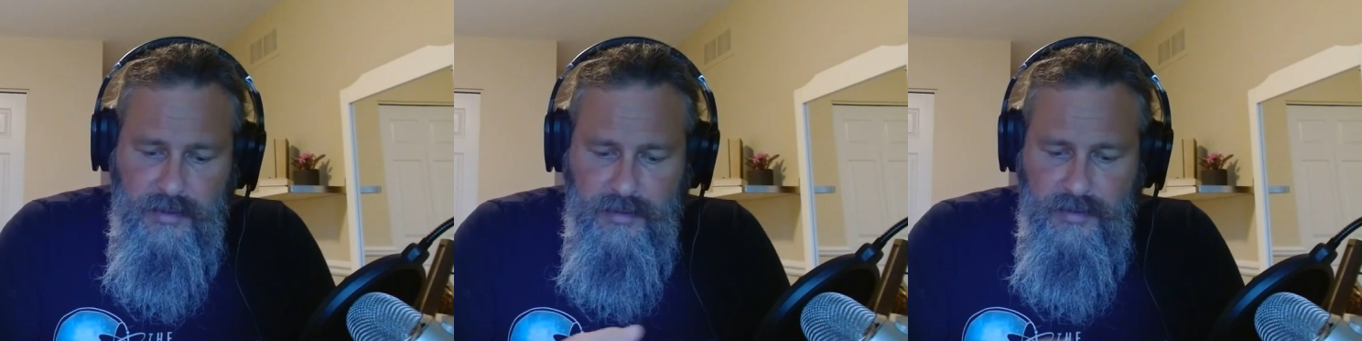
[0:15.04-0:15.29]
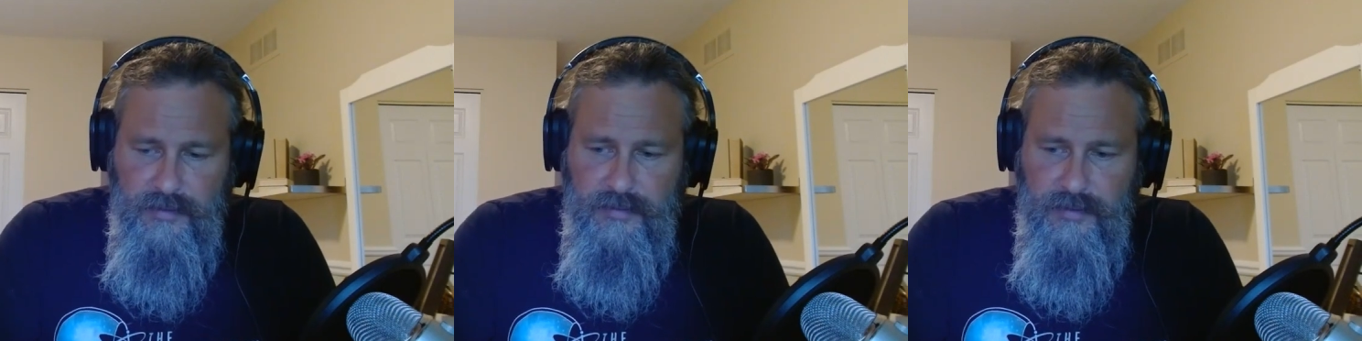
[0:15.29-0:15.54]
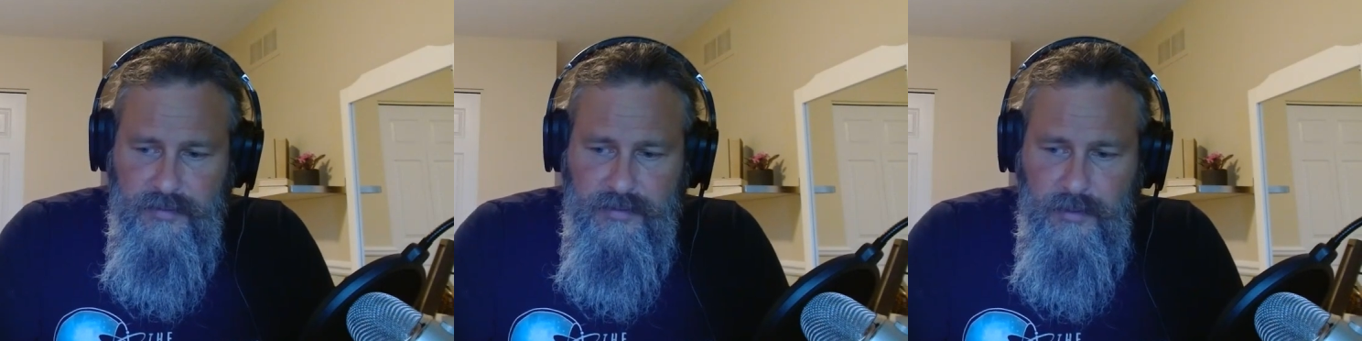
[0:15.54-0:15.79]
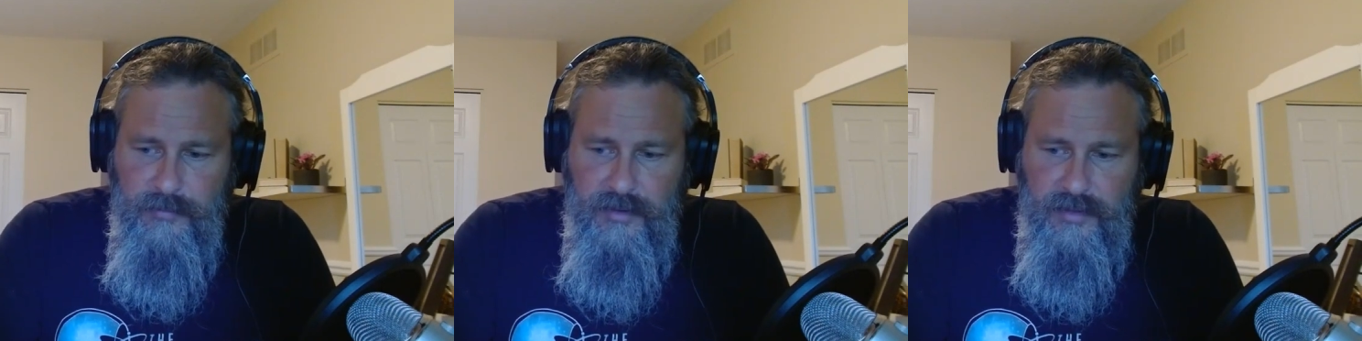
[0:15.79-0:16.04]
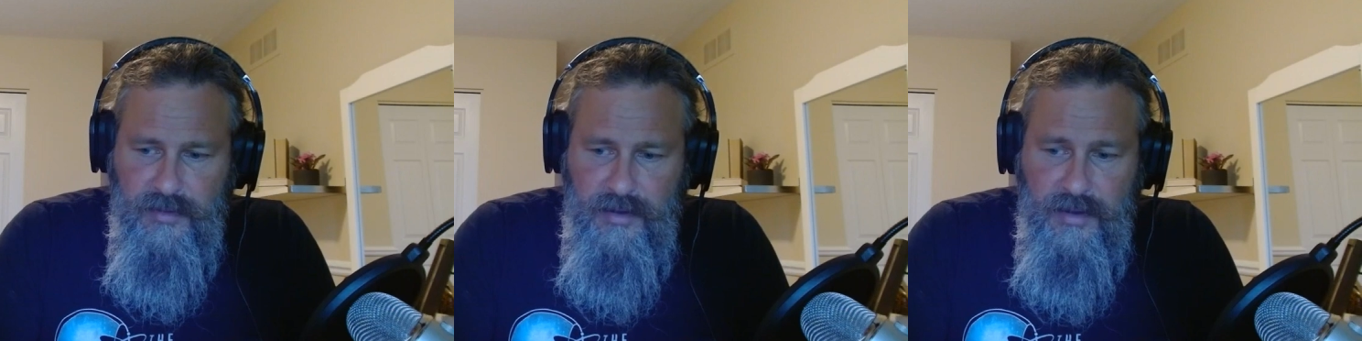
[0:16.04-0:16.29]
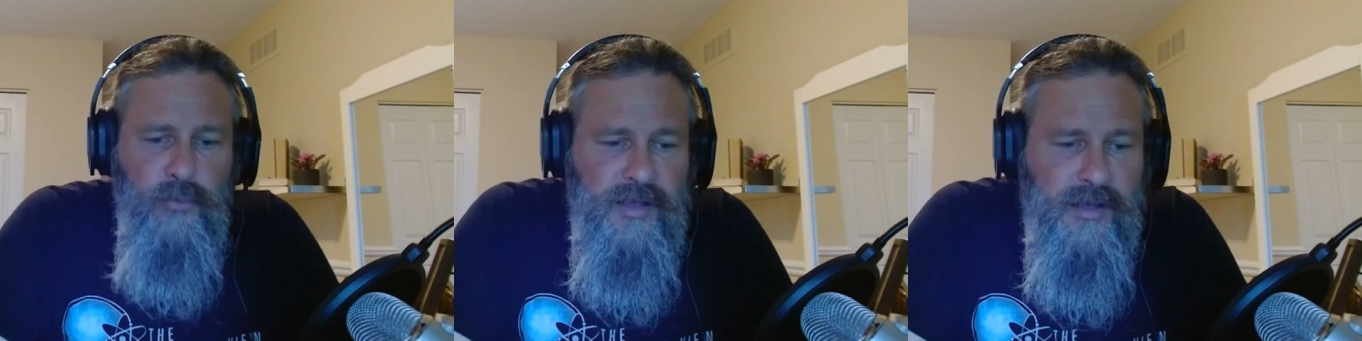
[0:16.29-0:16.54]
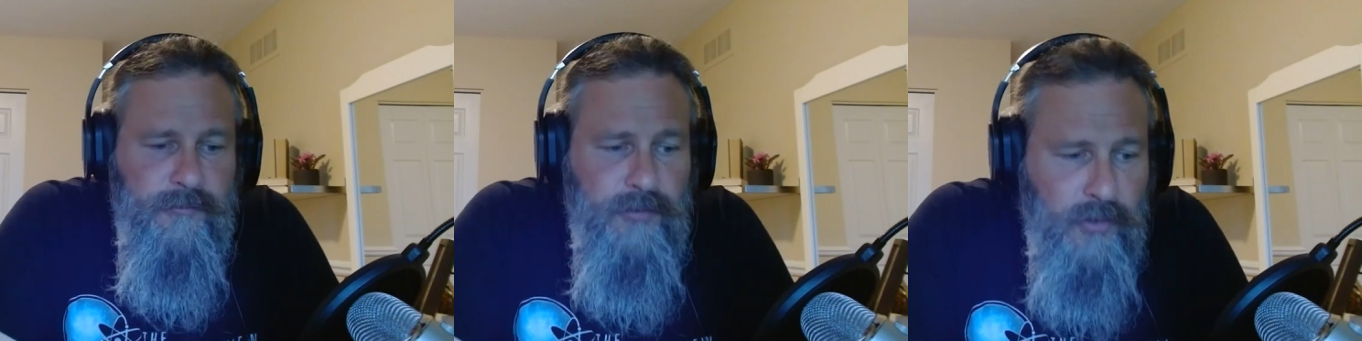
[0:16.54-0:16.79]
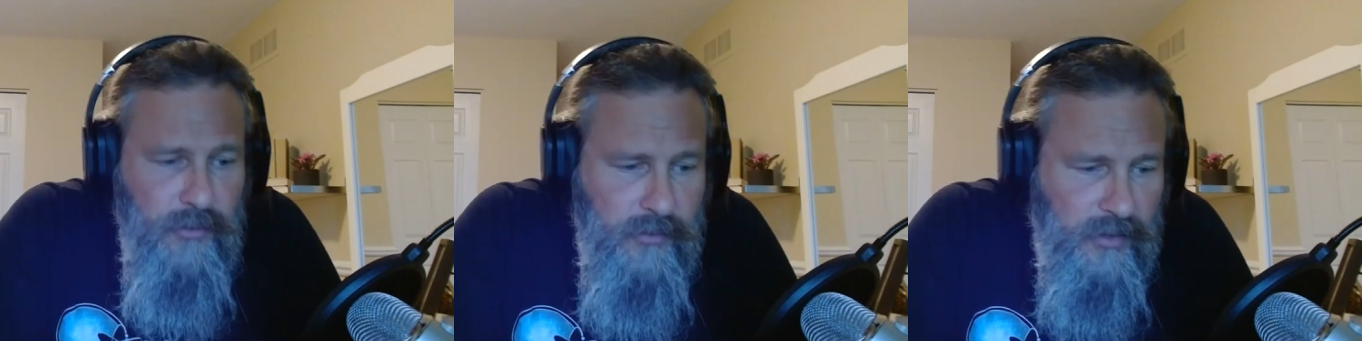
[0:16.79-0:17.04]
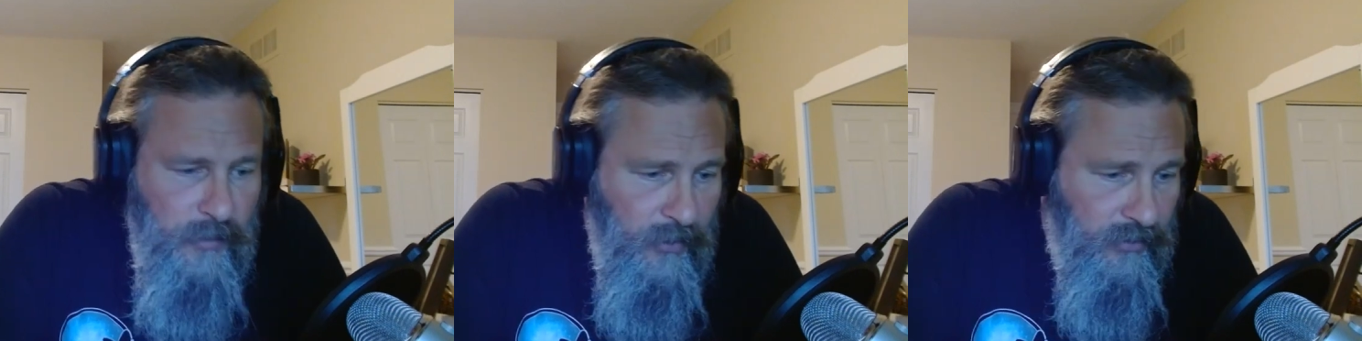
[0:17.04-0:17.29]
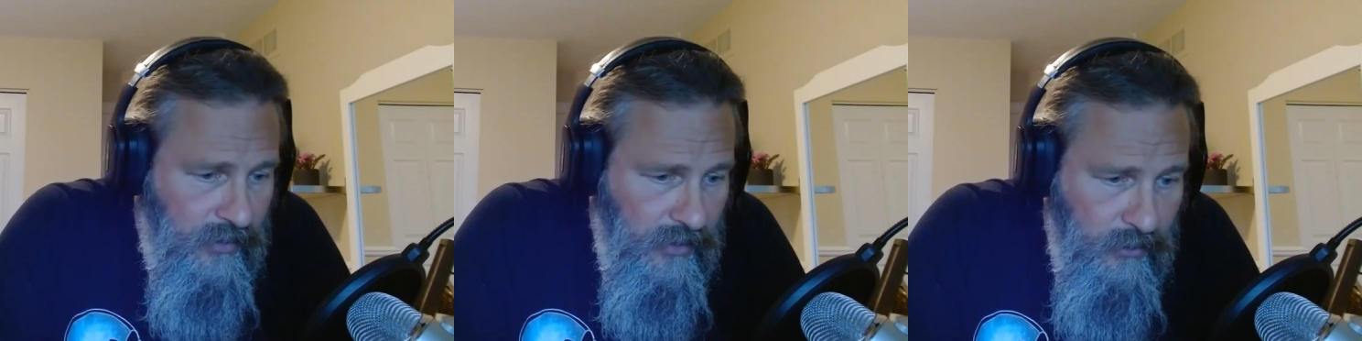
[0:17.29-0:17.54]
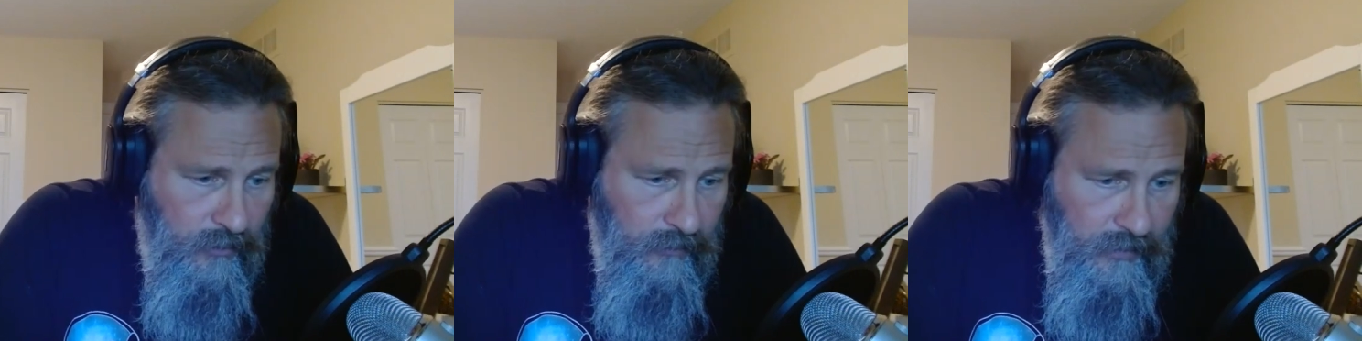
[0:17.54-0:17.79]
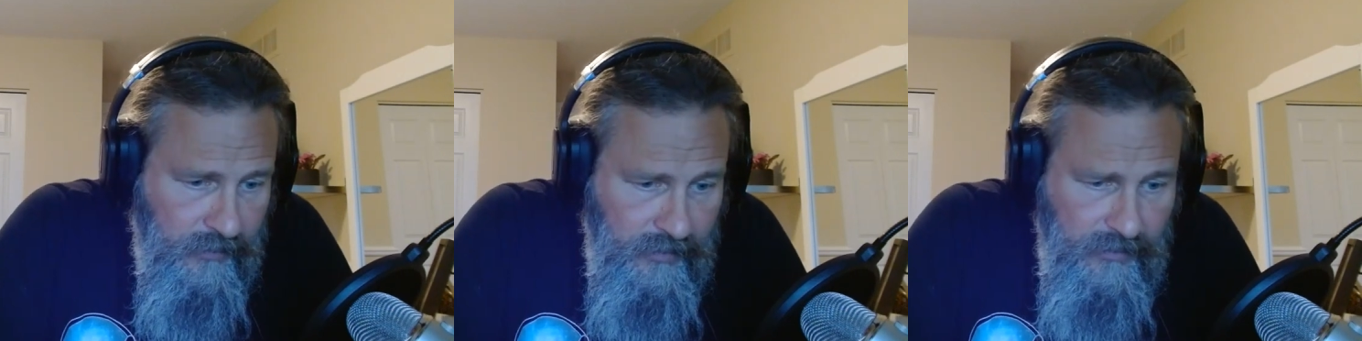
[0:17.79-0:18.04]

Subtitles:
that this is something that we have learned about the universe.